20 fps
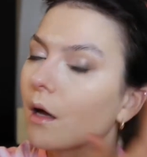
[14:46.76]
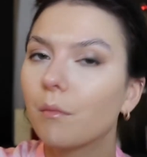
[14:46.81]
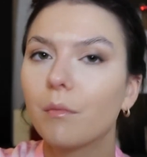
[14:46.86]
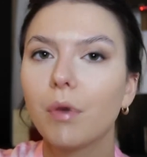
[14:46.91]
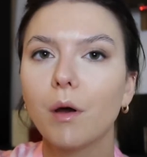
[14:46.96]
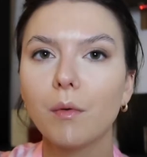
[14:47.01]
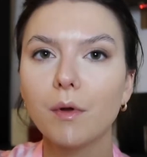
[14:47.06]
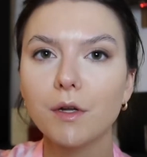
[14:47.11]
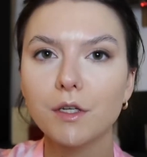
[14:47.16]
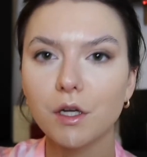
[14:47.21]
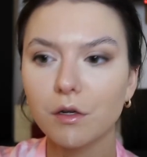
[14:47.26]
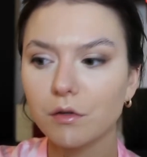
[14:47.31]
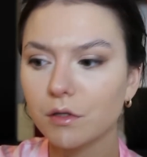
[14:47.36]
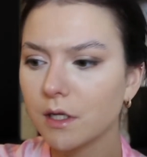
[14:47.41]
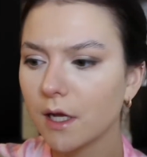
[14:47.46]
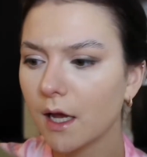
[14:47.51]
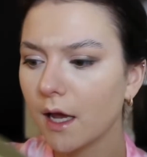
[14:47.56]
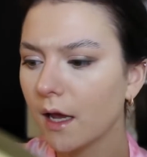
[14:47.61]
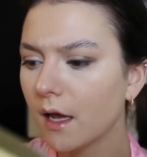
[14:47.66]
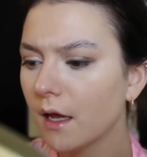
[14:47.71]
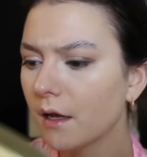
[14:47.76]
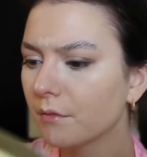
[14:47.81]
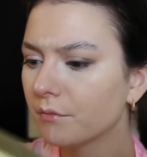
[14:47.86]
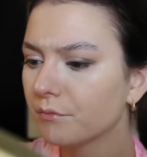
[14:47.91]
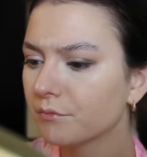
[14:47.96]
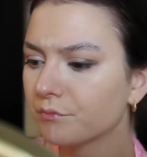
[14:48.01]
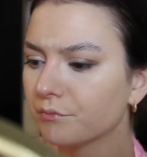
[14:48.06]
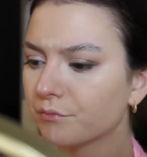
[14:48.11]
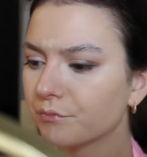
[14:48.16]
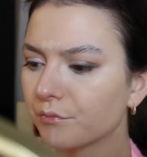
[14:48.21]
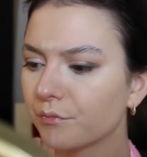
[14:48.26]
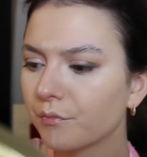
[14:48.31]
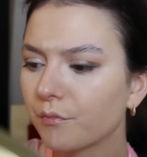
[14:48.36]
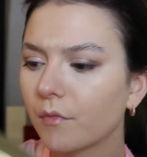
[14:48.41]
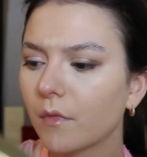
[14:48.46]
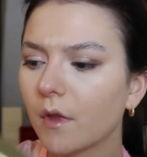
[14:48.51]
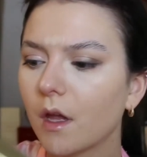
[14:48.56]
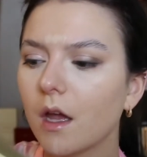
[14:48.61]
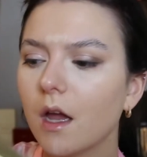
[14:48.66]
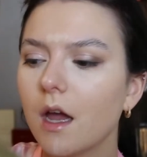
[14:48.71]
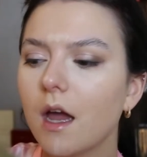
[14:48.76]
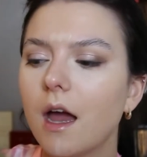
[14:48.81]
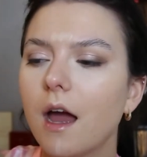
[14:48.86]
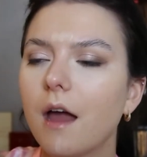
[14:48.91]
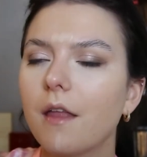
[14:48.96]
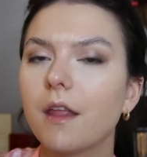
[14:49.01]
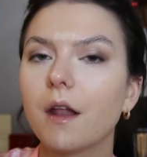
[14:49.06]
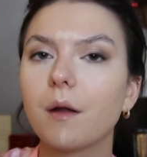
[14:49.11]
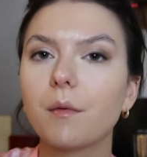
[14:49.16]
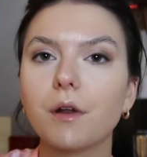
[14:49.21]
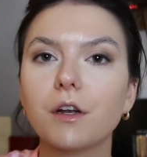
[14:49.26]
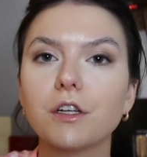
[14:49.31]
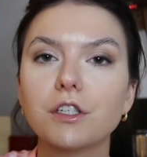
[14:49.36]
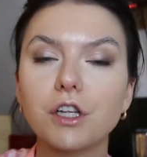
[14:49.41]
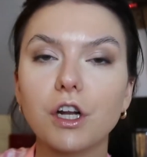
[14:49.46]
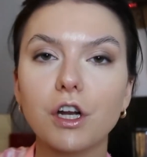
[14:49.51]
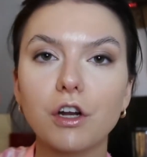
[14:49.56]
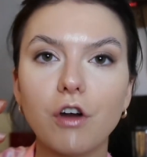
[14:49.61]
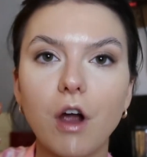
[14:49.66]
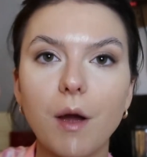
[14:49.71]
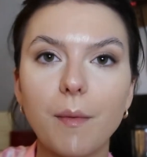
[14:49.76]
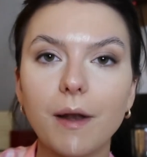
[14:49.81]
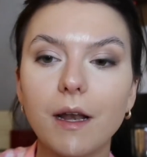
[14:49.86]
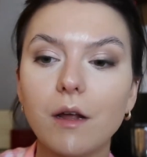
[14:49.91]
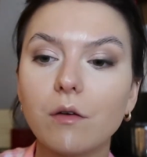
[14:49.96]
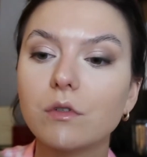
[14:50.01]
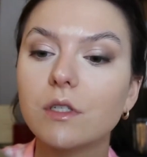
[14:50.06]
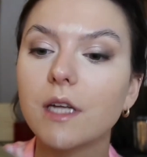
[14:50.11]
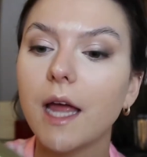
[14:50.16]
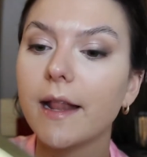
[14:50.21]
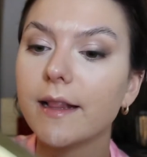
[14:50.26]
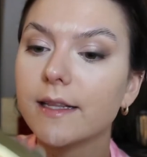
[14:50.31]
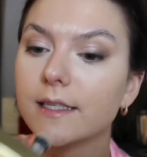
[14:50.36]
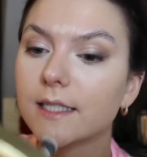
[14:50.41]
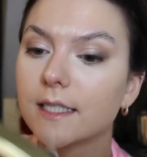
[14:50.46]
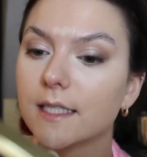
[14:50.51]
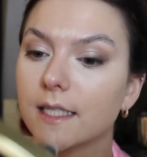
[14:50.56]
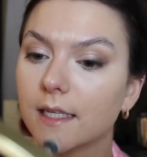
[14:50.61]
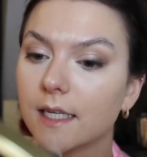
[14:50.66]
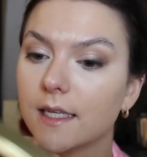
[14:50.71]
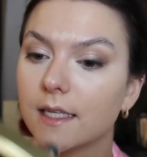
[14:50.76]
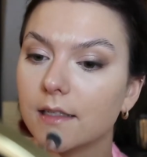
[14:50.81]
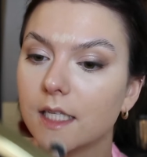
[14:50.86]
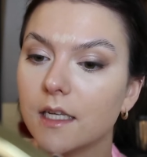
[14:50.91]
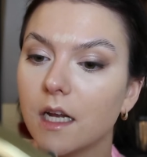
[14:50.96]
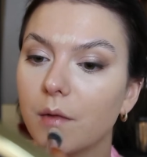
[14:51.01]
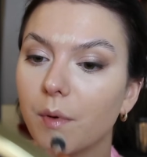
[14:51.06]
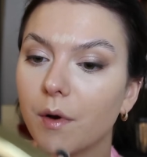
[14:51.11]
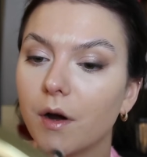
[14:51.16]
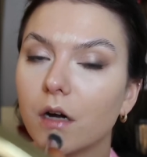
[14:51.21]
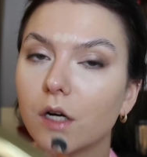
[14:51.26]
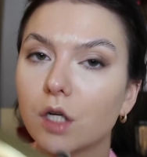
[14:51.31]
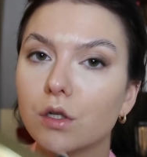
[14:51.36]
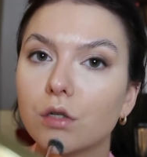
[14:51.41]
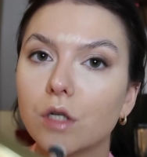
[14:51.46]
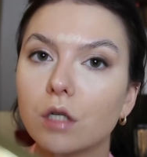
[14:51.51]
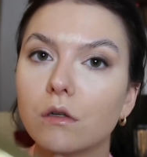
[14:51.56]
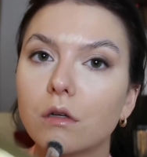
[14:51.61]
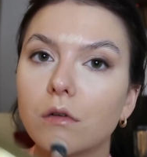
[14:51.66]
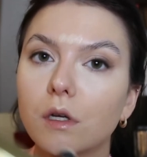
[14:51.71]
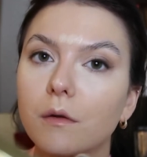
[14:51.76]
But we shall see. And then I'm just going to grab a little dense concealer brush,